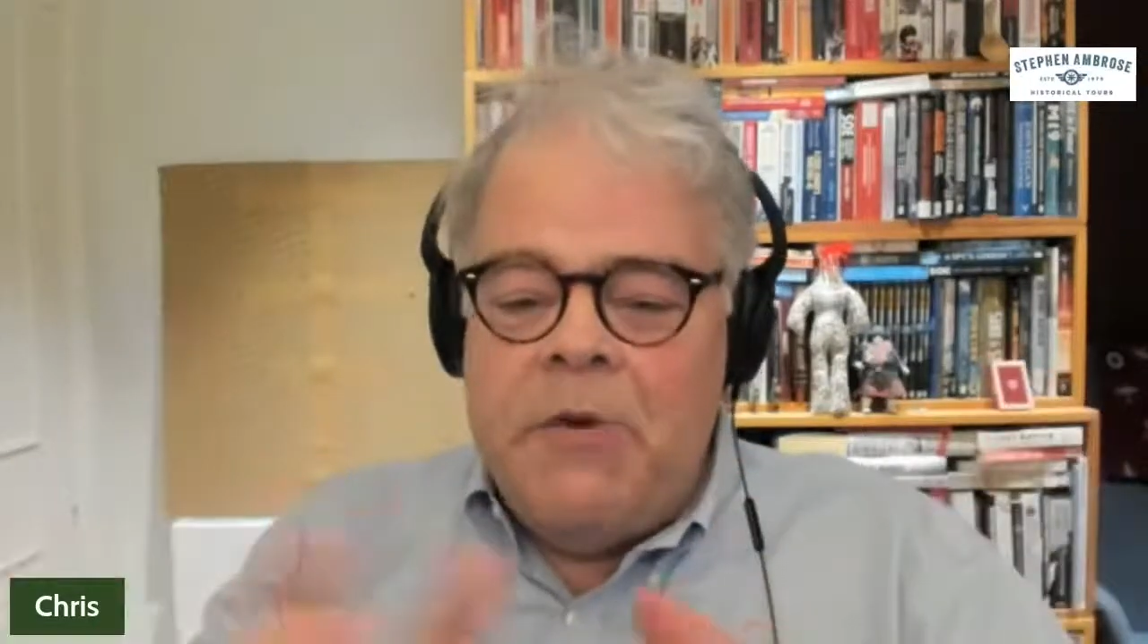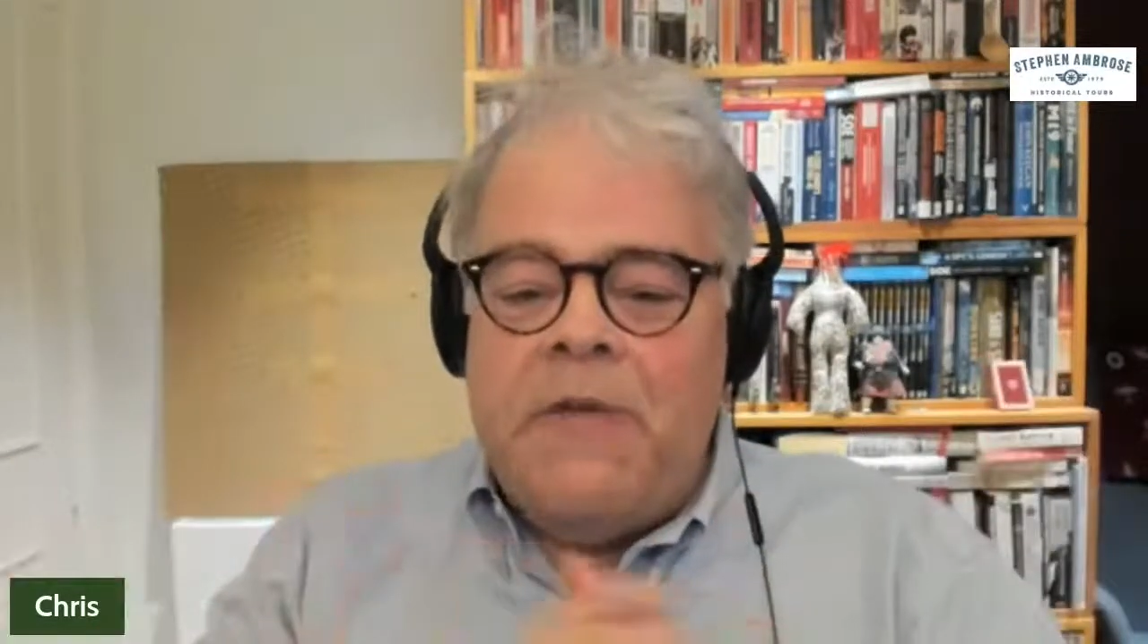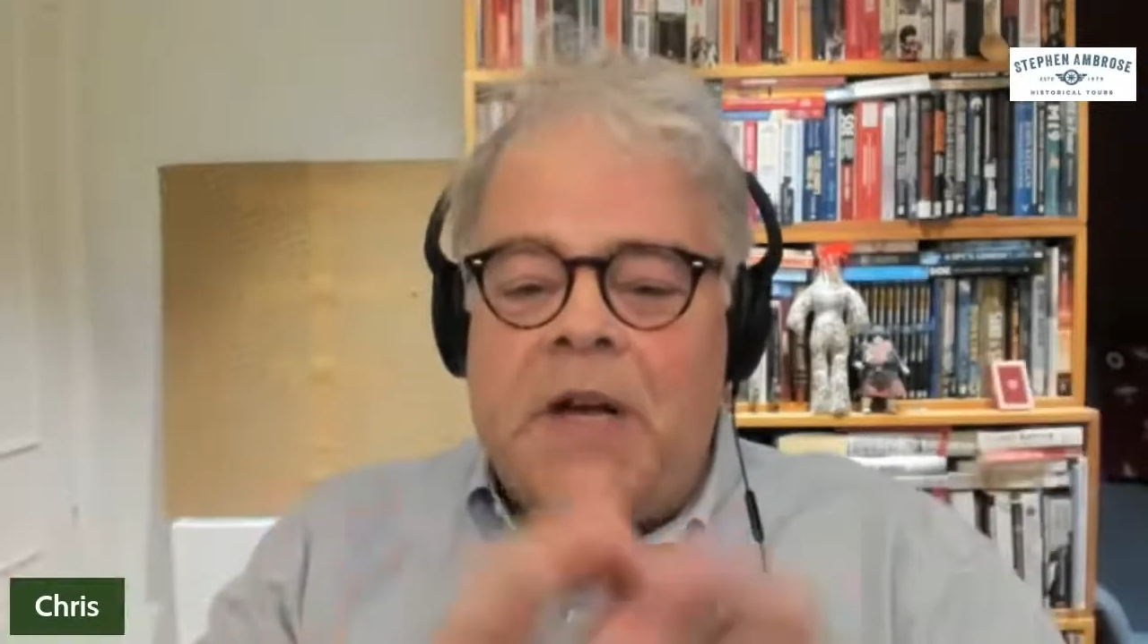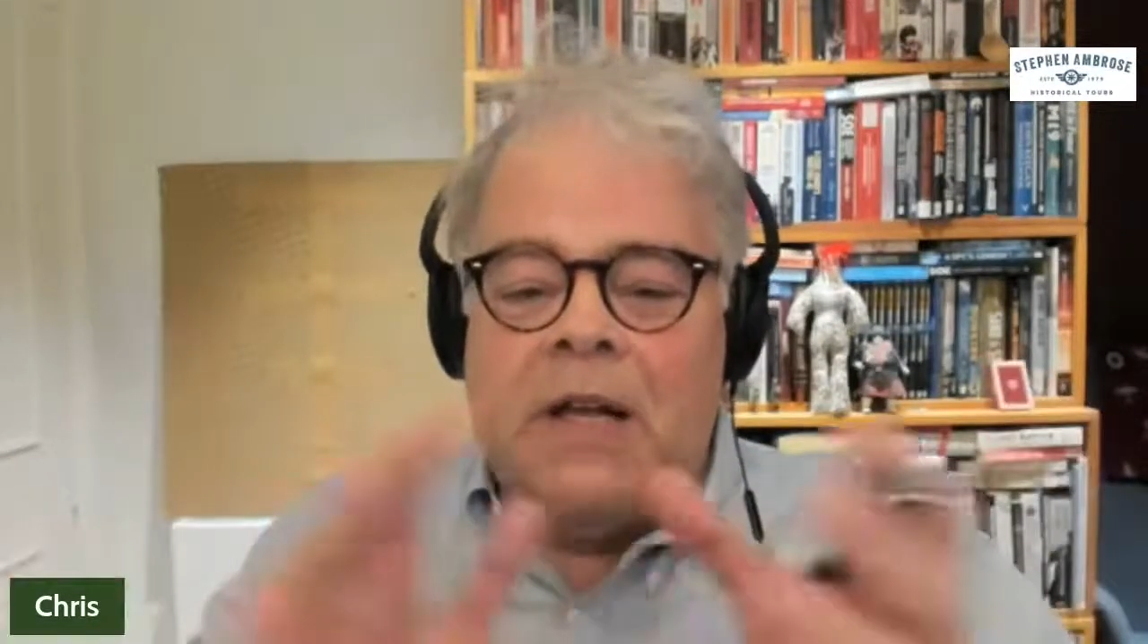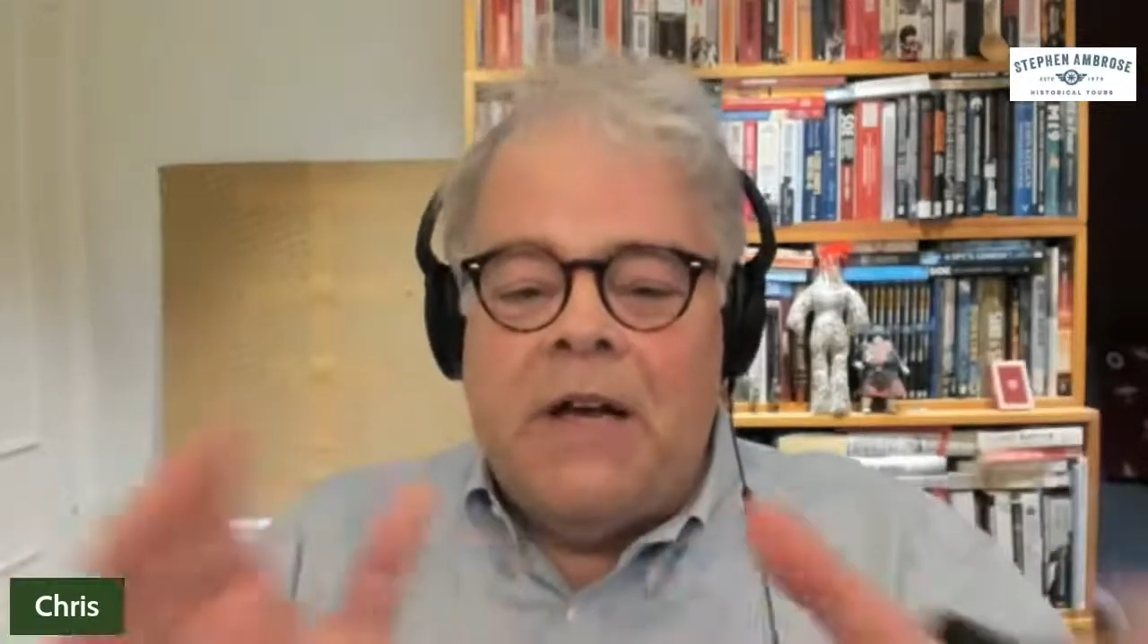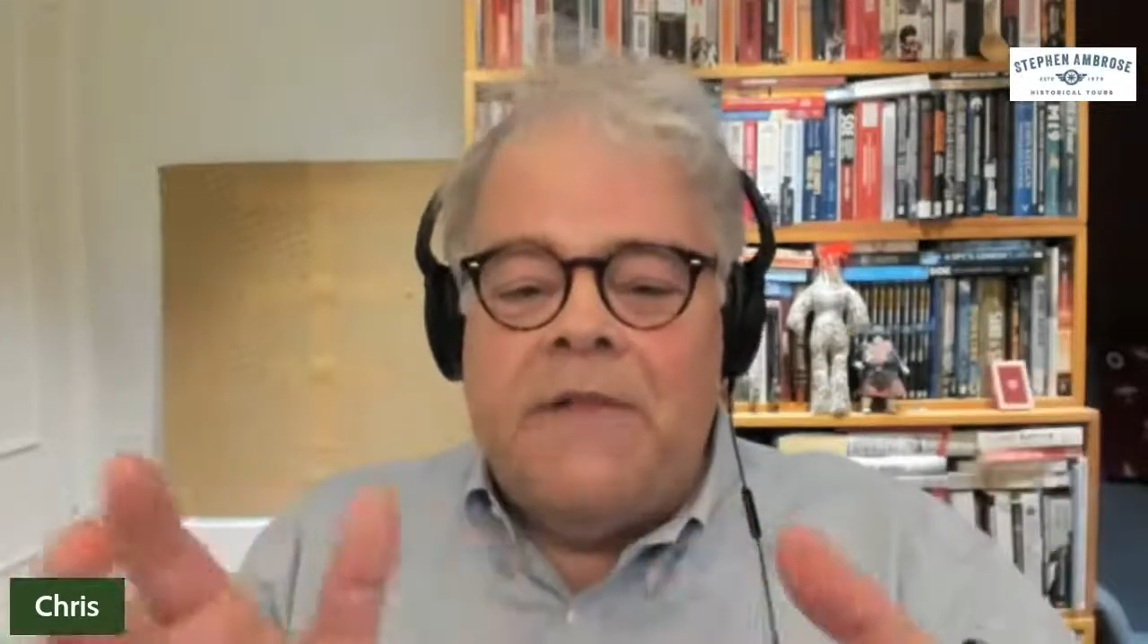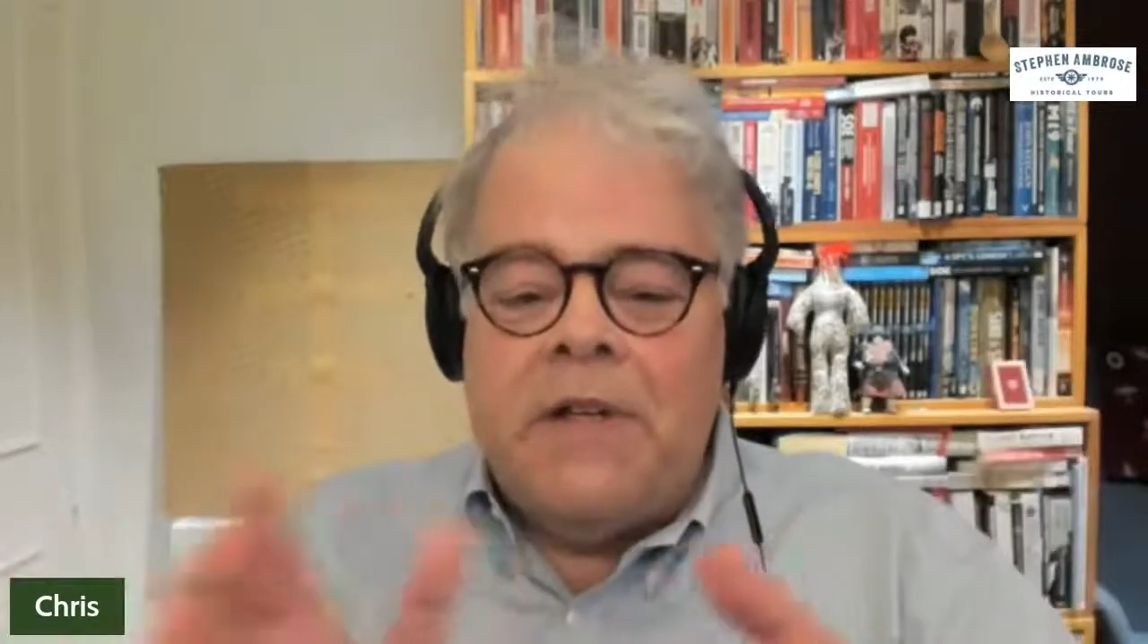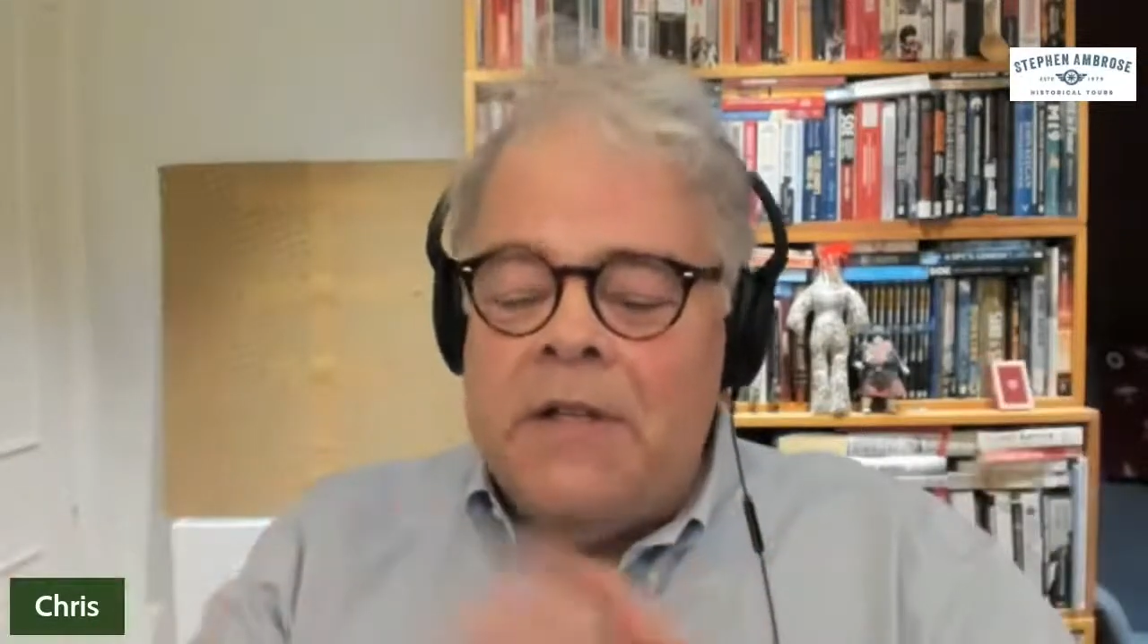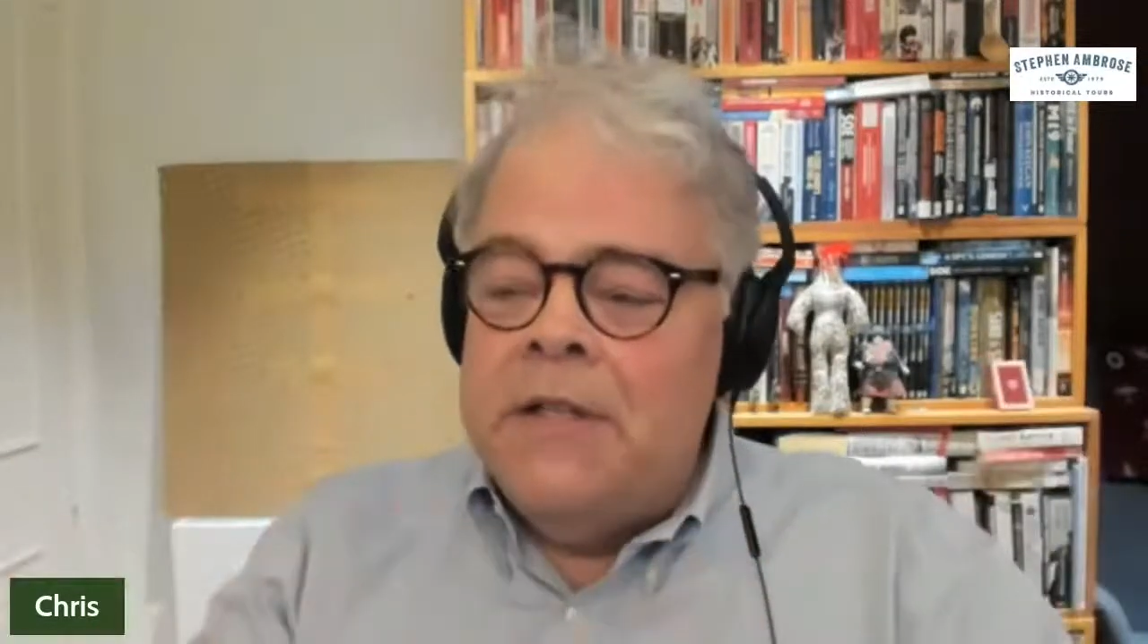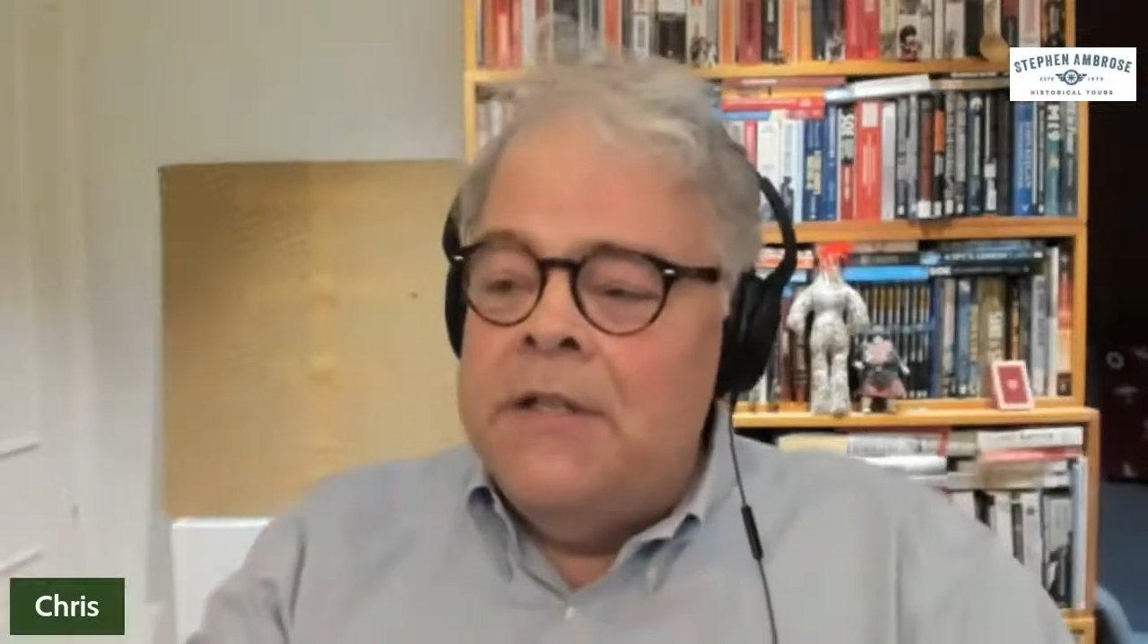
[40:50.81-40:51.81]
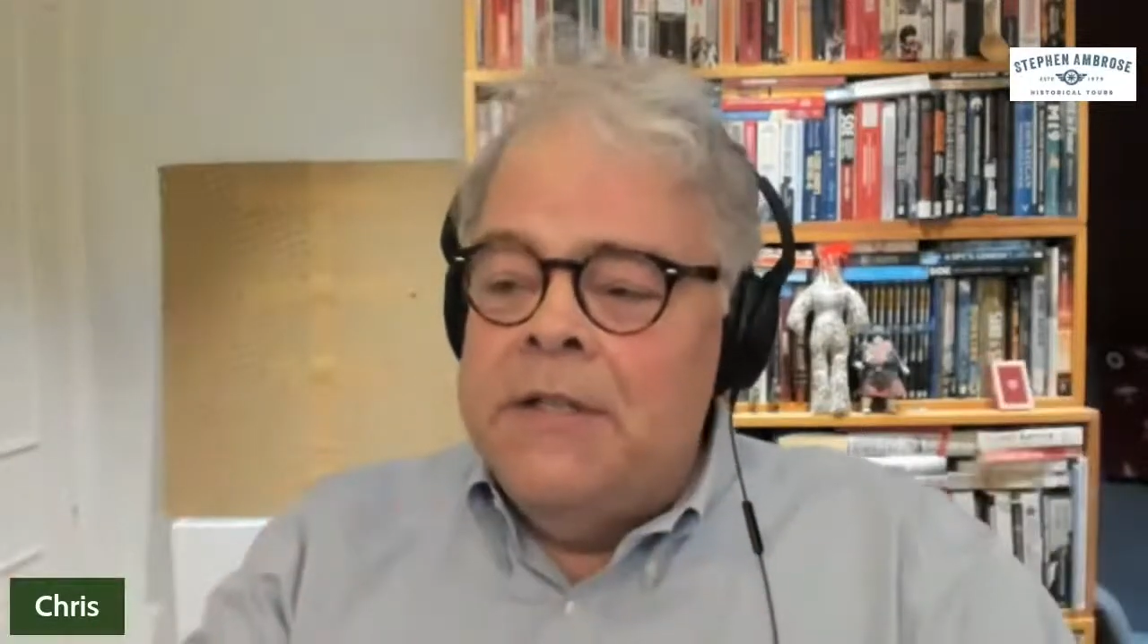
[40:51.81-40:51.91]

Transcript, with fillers: movie. I loved it.